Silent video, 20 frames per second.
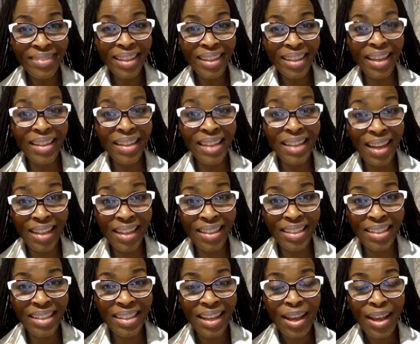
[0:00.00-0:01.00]
at night.
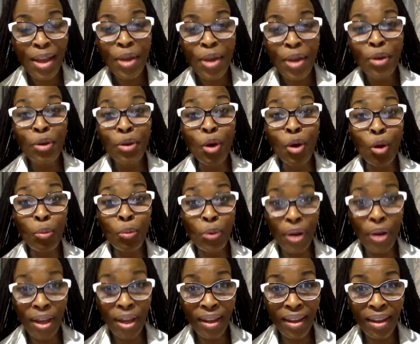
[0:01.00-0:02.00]
No
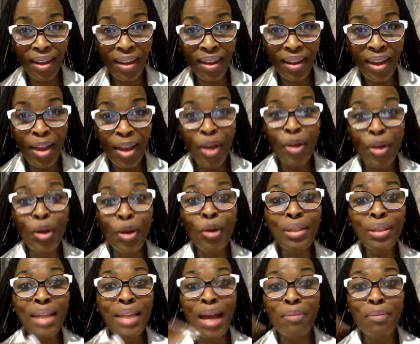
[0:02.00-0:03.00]
break,
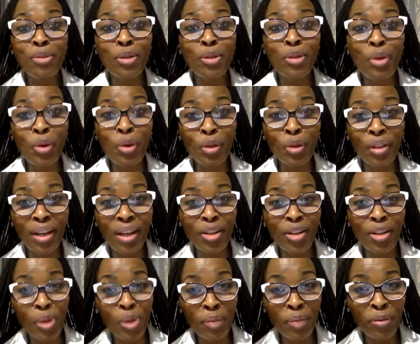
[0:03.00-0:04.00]
no time to go and
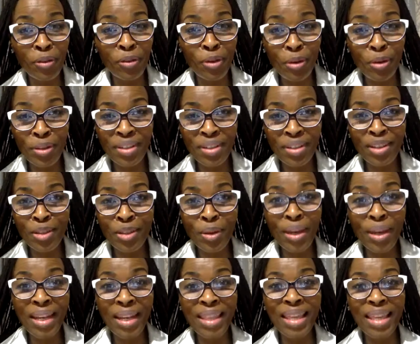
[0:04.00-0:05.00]
shop for groceries or
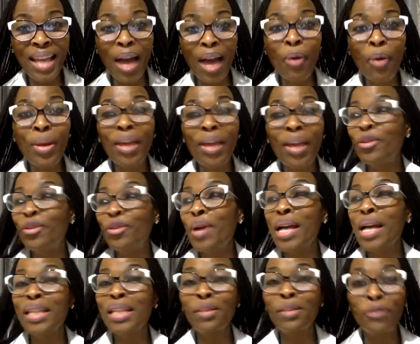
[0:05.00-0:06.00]
anything. I would have to
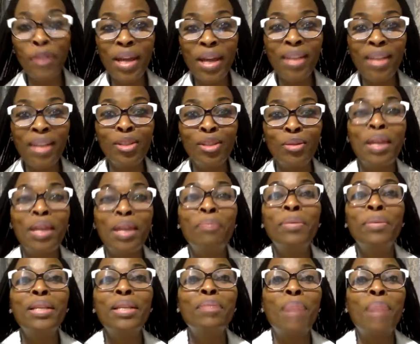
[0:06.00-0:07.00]
ask friends to say,
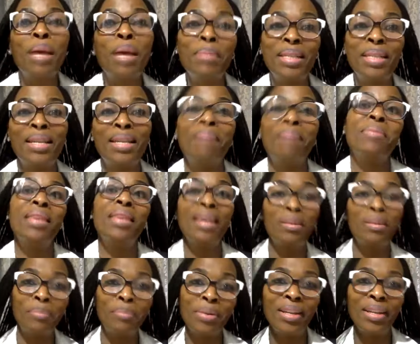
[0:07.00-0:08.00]
please buy me something
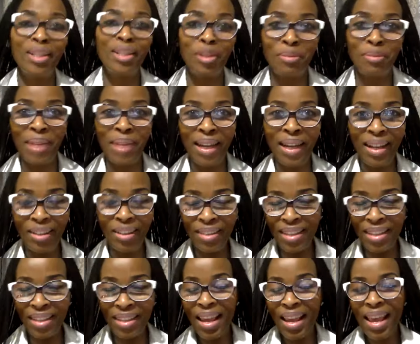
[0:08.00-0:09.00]
and bring it to my house.
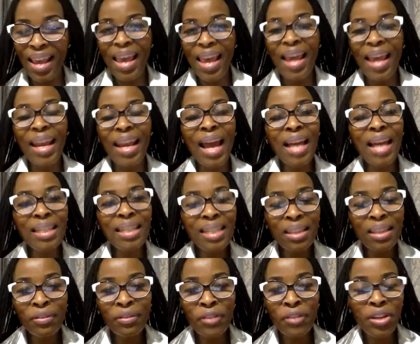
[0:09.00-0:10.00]
And I did
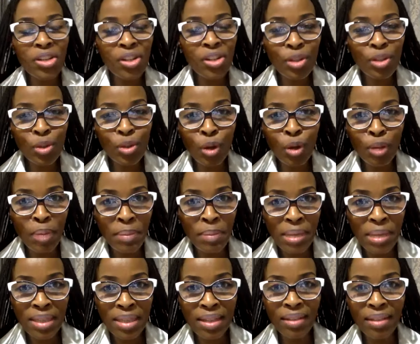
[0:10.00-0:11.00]
the facials all by
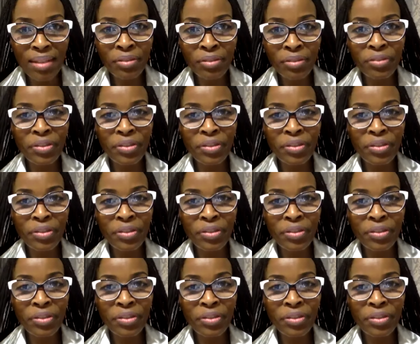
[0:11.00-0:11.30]
myself.